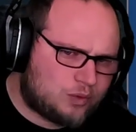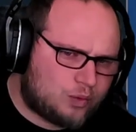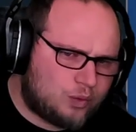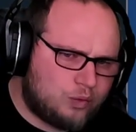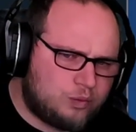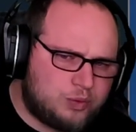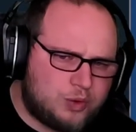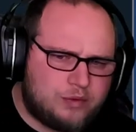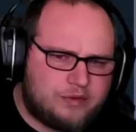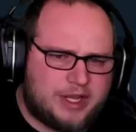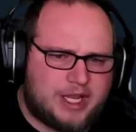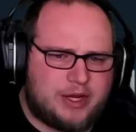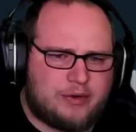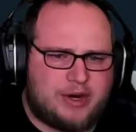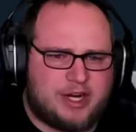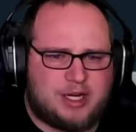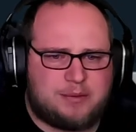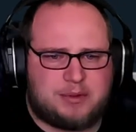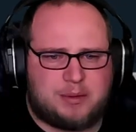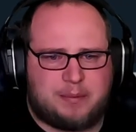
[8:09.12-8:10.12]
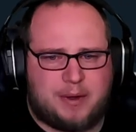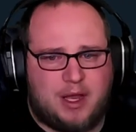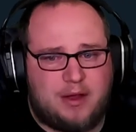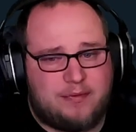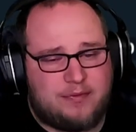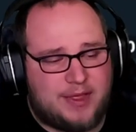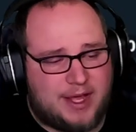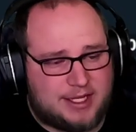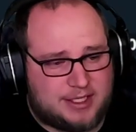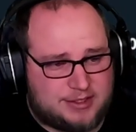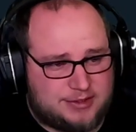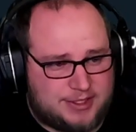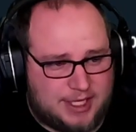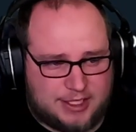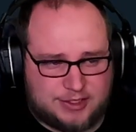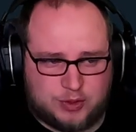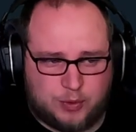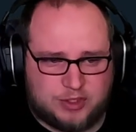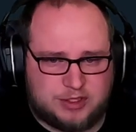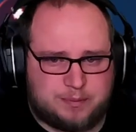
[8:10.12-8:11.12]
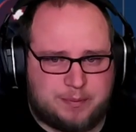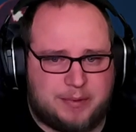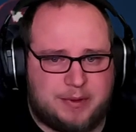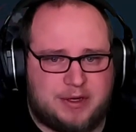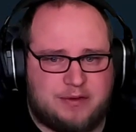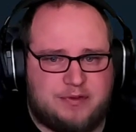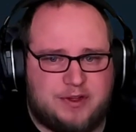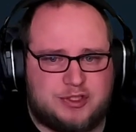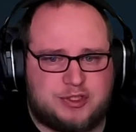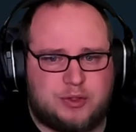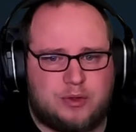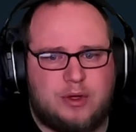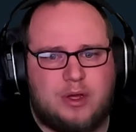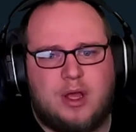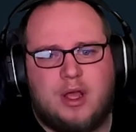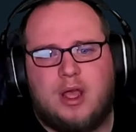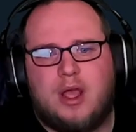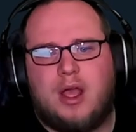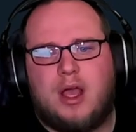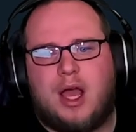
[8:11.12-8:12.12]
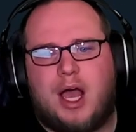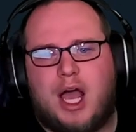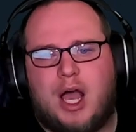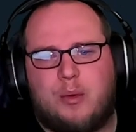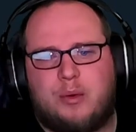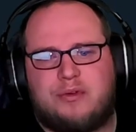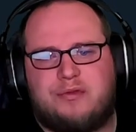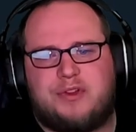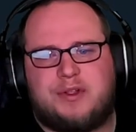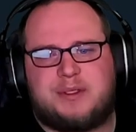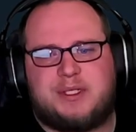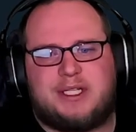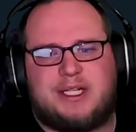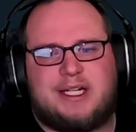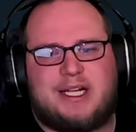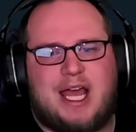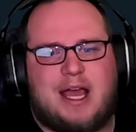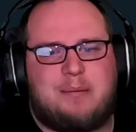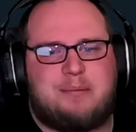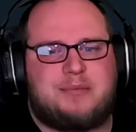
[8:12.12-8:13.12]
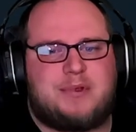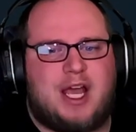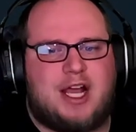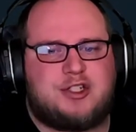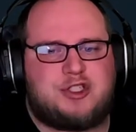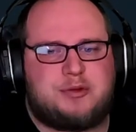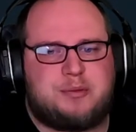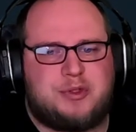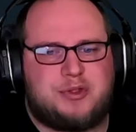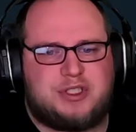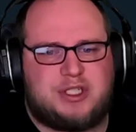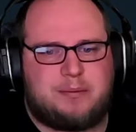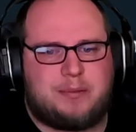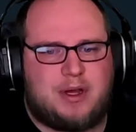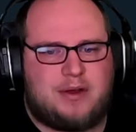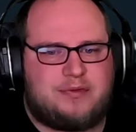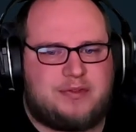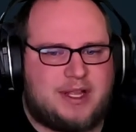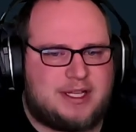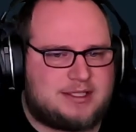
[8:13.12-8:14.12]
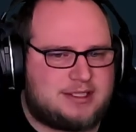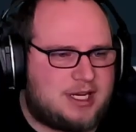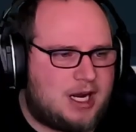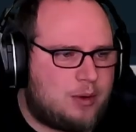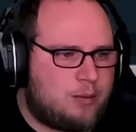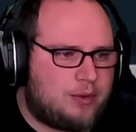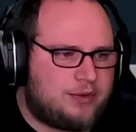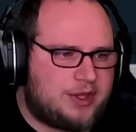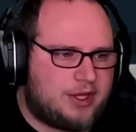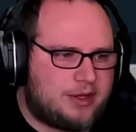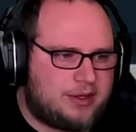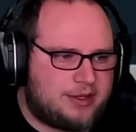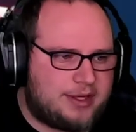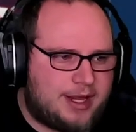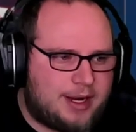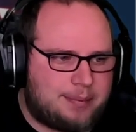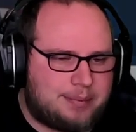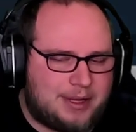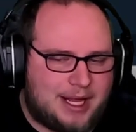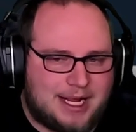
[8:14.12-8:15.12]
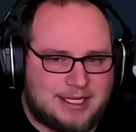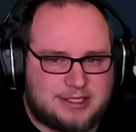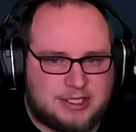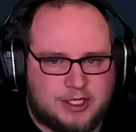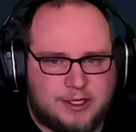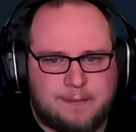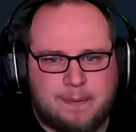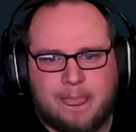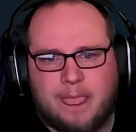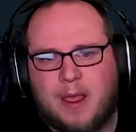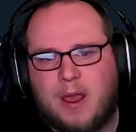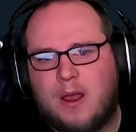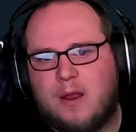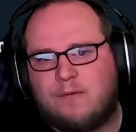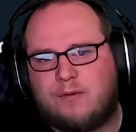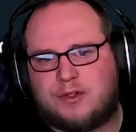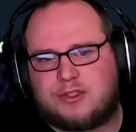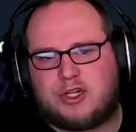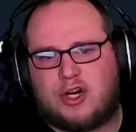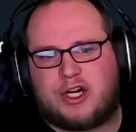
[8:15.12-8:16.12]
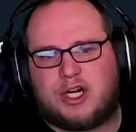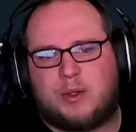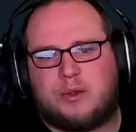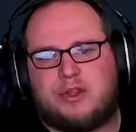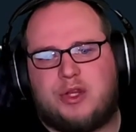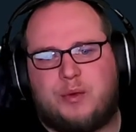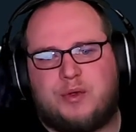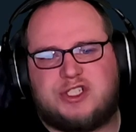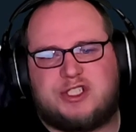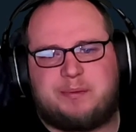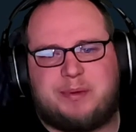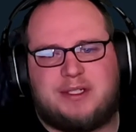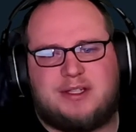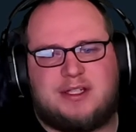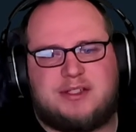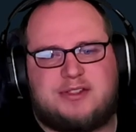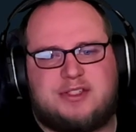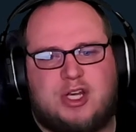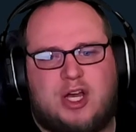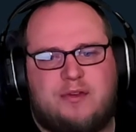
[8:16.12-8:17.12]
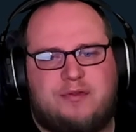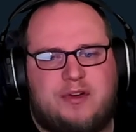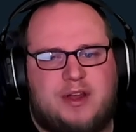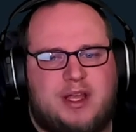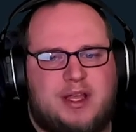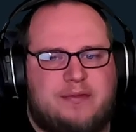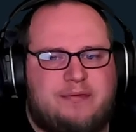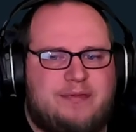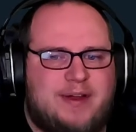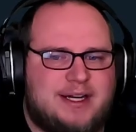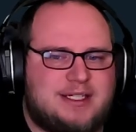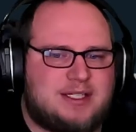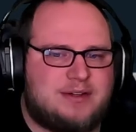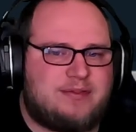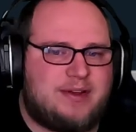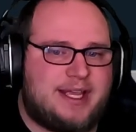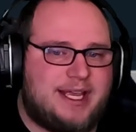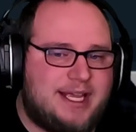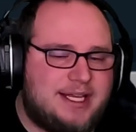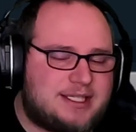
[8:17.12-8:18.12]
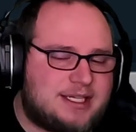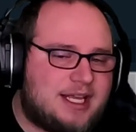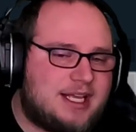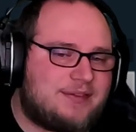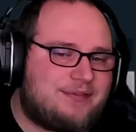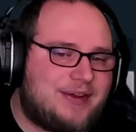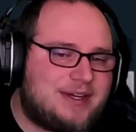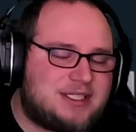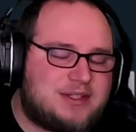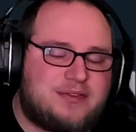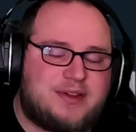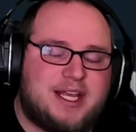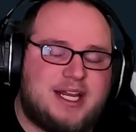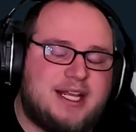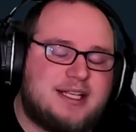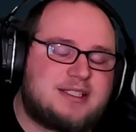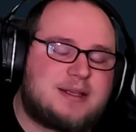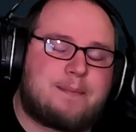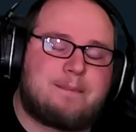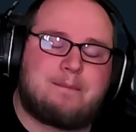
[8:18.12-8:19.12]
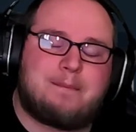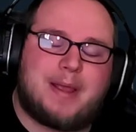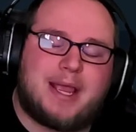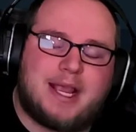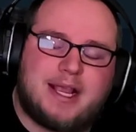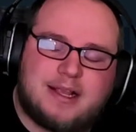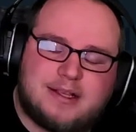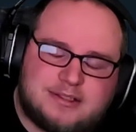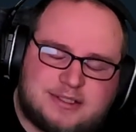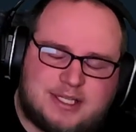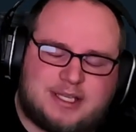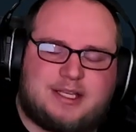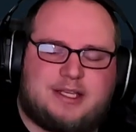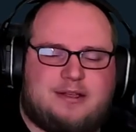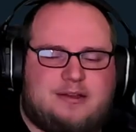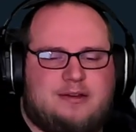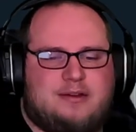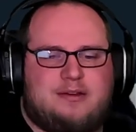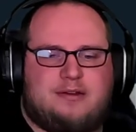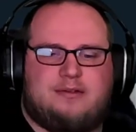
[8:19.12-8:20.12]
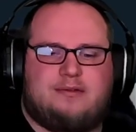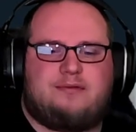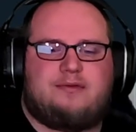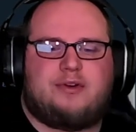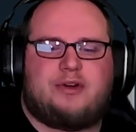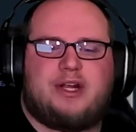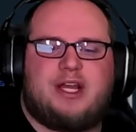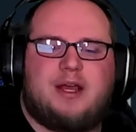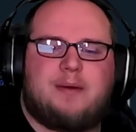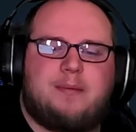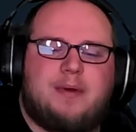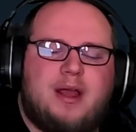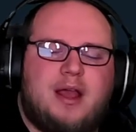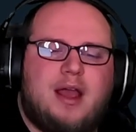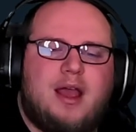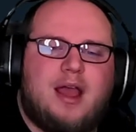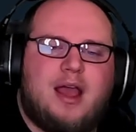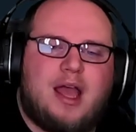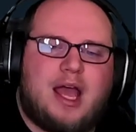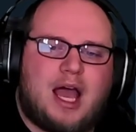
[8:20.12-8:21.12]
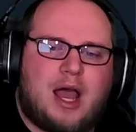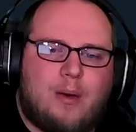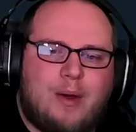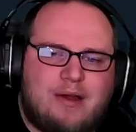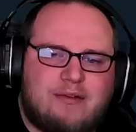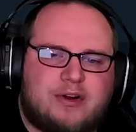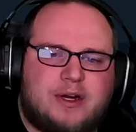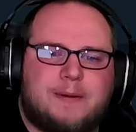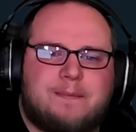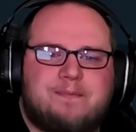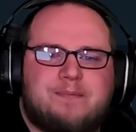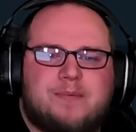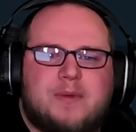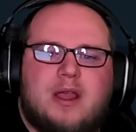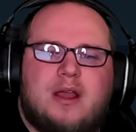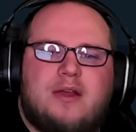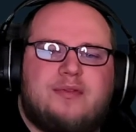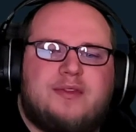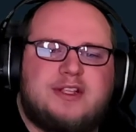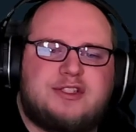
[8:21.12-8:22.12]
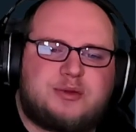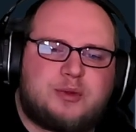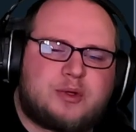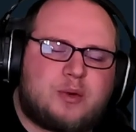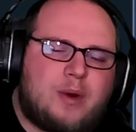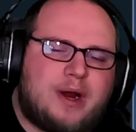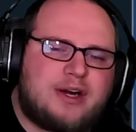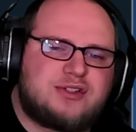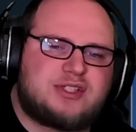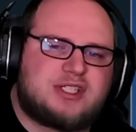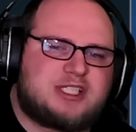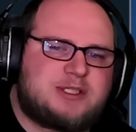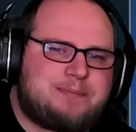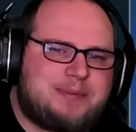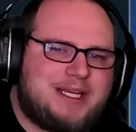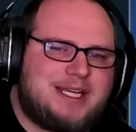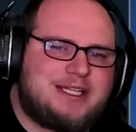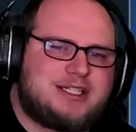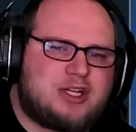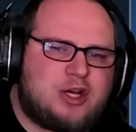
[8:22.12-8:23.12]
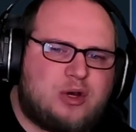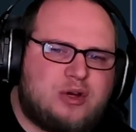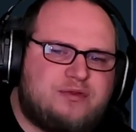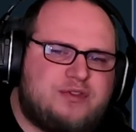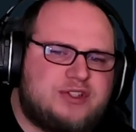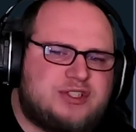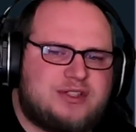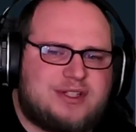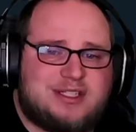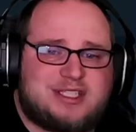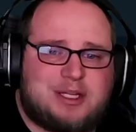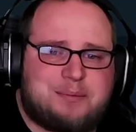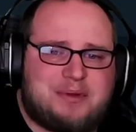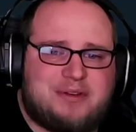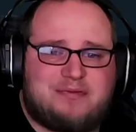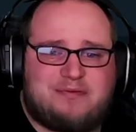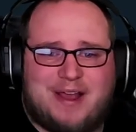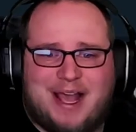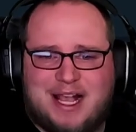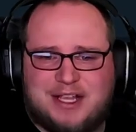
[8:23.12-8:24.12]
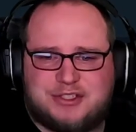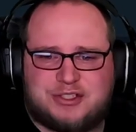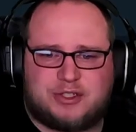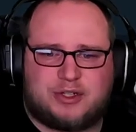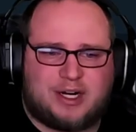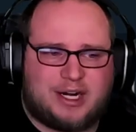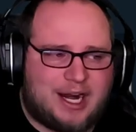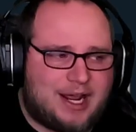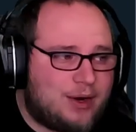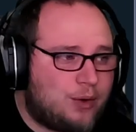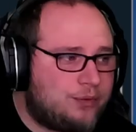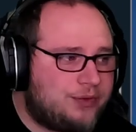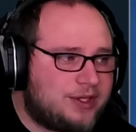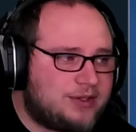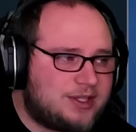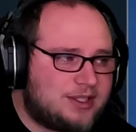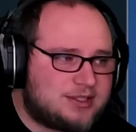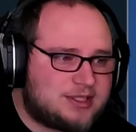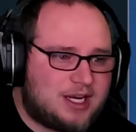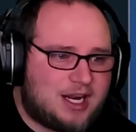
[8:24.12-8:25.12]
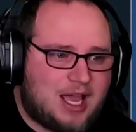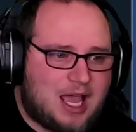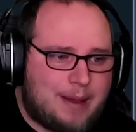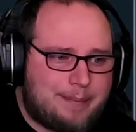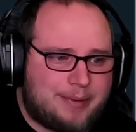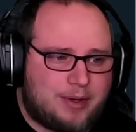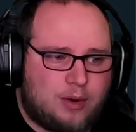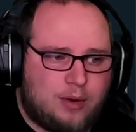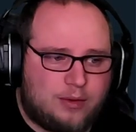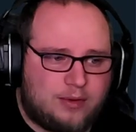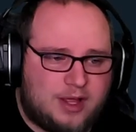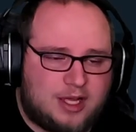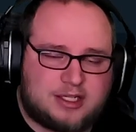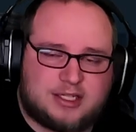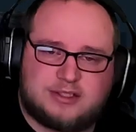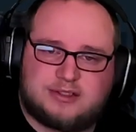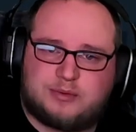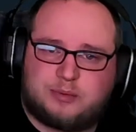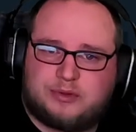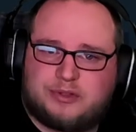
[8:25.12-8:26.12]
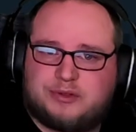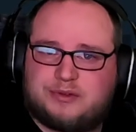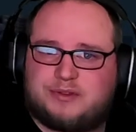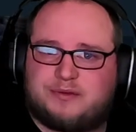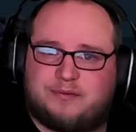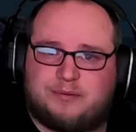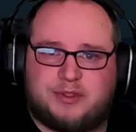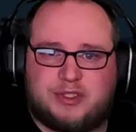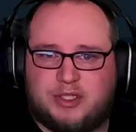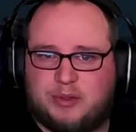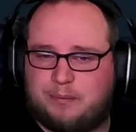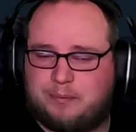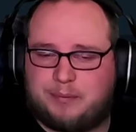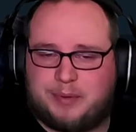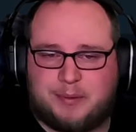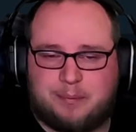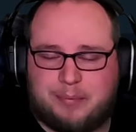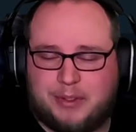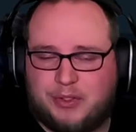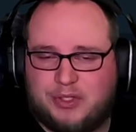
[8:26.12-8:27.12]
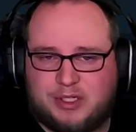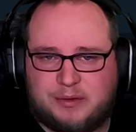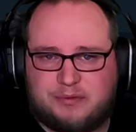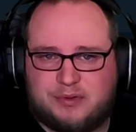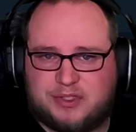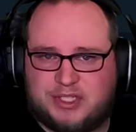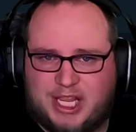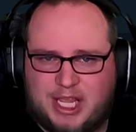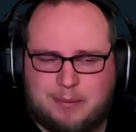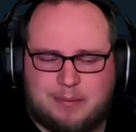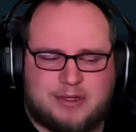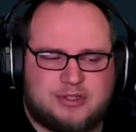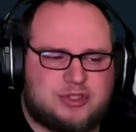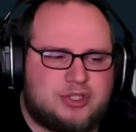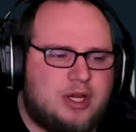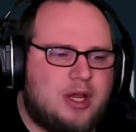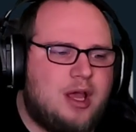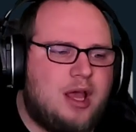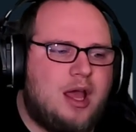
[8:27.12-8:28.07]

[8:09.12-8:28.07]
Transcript: Remove a random debuff, that's always beneficial. When inflicting an attribute debuff, that's not one that applies here. For target with lower speed than self, effective hit. Effective hit is amazing for him. However, this requires a speed coefficient that's gonna be faster, and I don't think that's gonna happen a whole lot because we're building for damage.